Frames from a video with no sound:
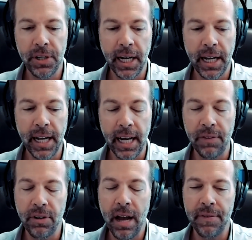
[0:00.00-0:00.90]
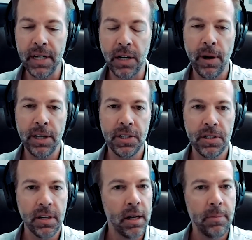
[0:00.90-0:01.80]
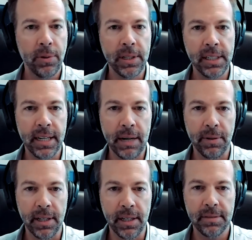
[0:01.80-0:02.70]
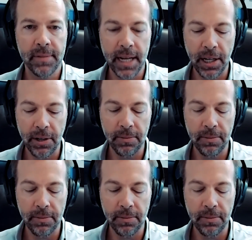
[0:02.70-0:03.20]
in. And if you have any questions, please connect with us. Thank you.